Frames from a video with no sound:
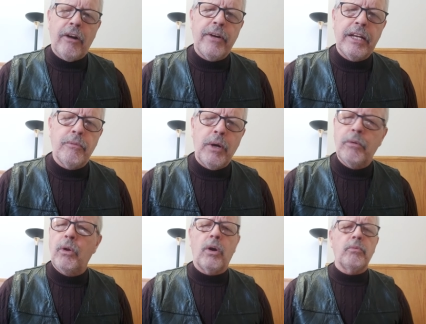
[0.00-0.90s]
area
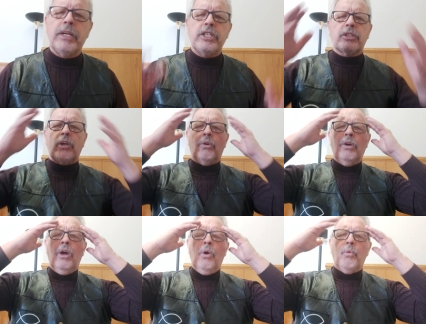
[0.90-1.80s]
where, Lord, we just
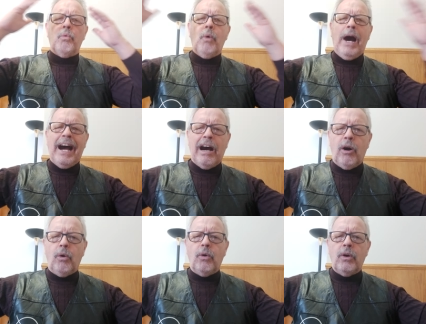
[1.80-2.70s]
go,
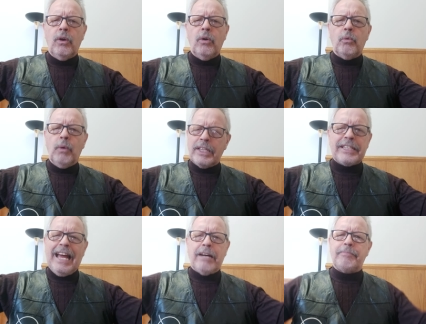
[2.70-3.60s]
wow, what's
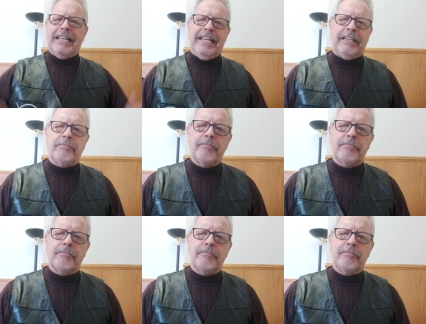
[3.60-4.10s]
happening?